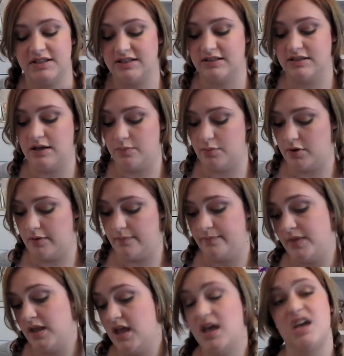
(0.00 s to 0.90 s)
sister,
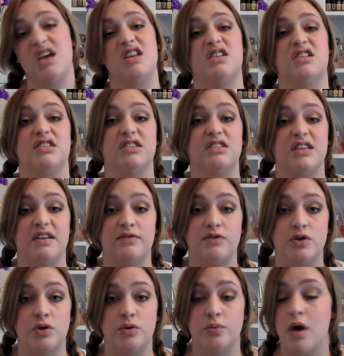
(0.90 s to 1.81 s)
but he doesn't
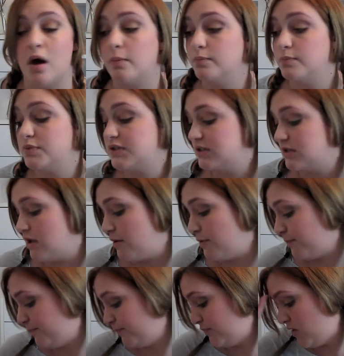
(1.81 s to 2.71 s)
give 2 humps,
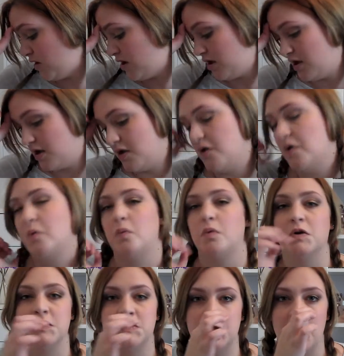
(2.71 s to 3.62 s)
so
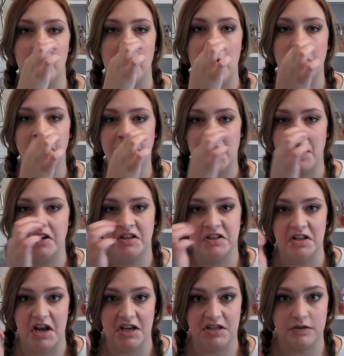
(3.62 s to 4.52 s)
we'll see about that
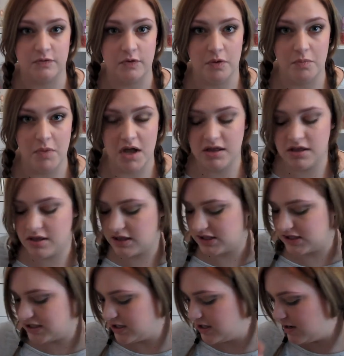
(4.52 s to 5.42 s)
in the next few
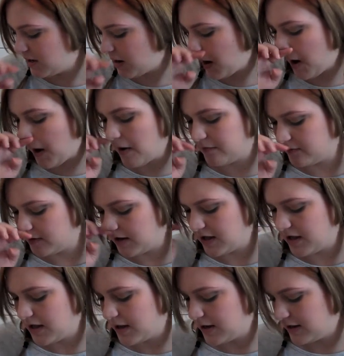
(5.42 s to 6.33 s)
months. I
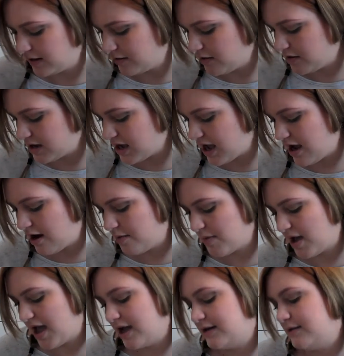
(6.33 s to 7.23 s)
really got cat hair
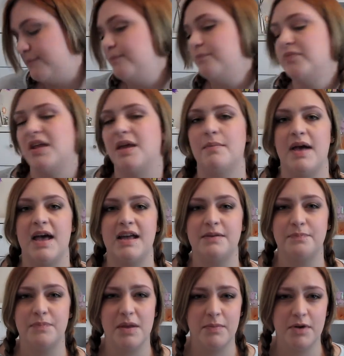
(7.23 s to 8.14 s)
in my head. In my
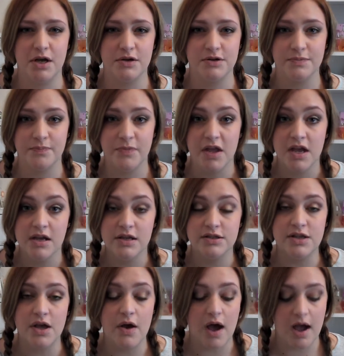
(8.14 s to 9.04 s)
head? In my nose.
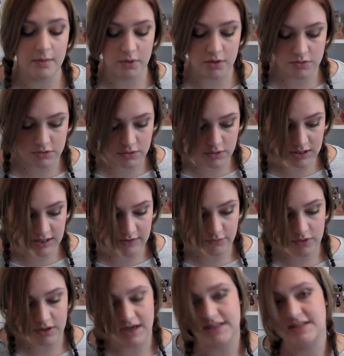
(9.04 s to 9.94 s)
So I'm going to
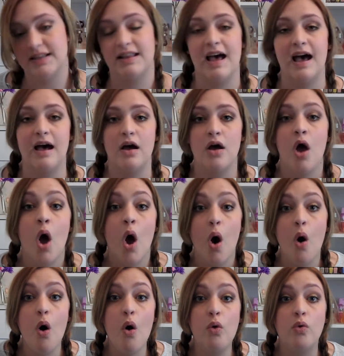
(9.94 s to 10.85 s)
leave you guys at that.
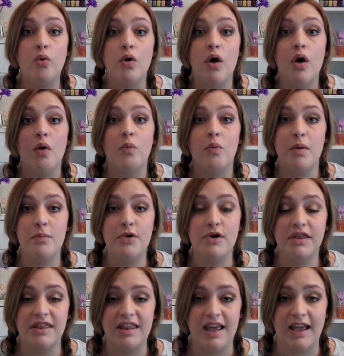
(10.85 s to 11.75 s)
Oh, one
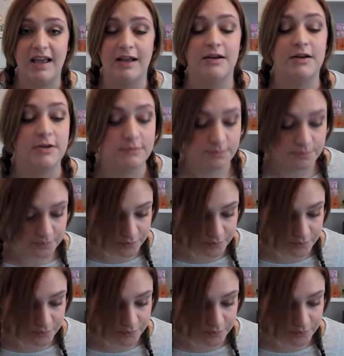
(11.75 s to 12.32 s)
more thing.